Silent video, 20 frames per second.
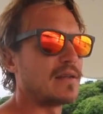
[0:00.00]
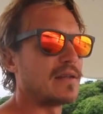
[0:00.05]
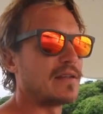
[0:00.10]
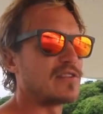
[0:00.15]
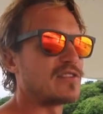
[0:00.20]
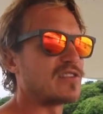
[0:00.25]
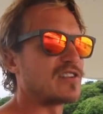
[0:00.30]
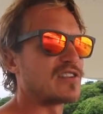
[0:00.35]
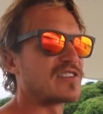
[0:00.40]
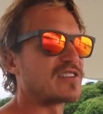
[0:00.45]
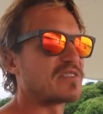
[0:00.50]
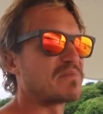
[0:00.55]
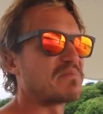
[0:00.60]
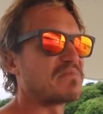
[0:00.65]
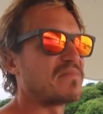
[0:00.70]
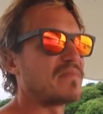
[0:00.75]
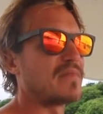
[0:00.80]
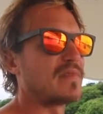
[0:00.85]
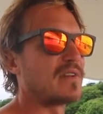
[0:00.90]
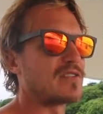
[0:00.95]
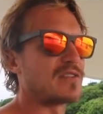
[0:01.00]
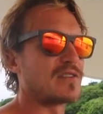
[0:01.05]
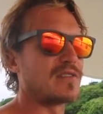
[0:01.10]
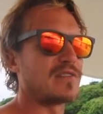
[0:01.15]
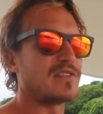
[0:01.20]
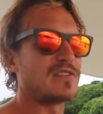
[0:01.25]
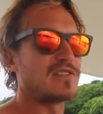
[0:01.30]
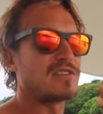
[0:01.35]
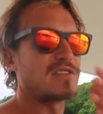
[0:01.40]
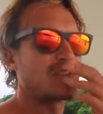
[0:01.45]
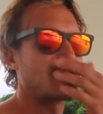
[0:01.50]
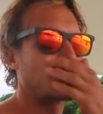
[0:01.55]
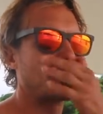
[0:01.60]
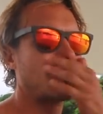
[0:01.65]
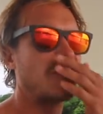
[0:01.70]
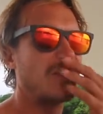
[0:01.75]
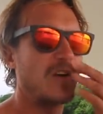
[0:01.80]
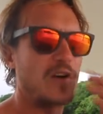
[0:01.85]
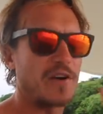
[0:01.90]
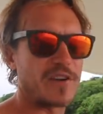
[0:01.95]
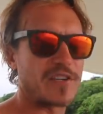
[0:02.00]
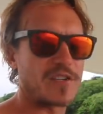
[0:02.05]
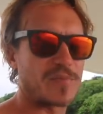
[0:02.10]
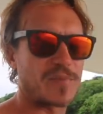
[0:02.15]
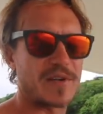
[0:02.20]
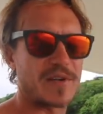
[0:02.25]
it's just, there's, a, there's just various